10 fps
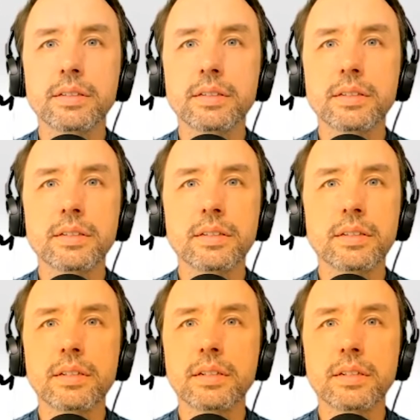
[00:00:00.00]

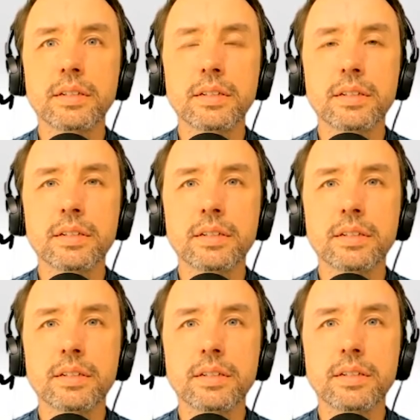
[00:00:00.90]

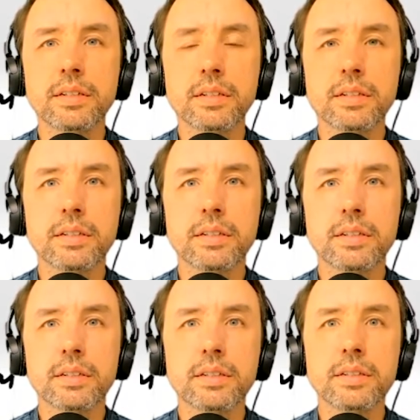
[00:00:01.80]

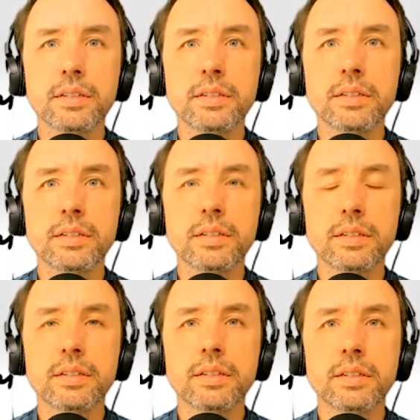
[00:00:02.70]

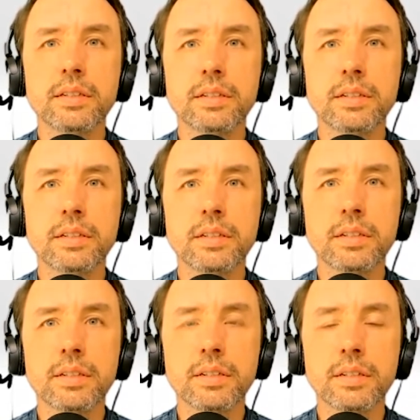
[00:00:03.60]

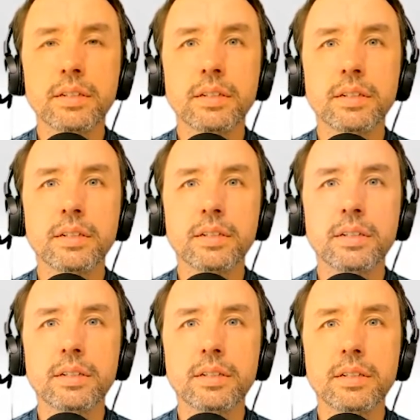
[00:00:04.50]

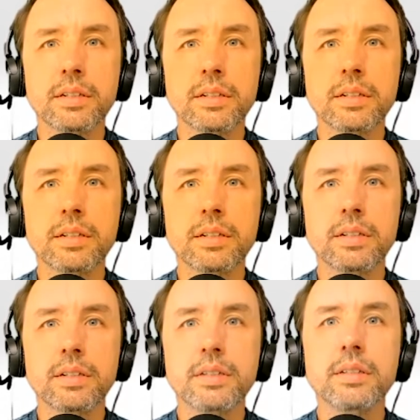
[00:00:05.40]

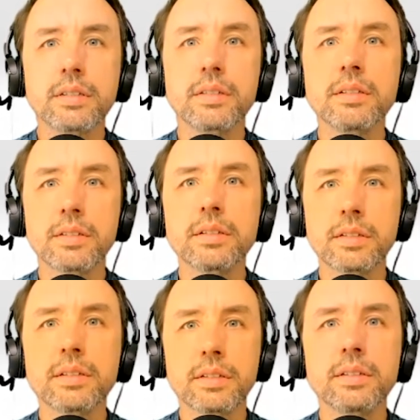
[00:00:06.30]
[no speech]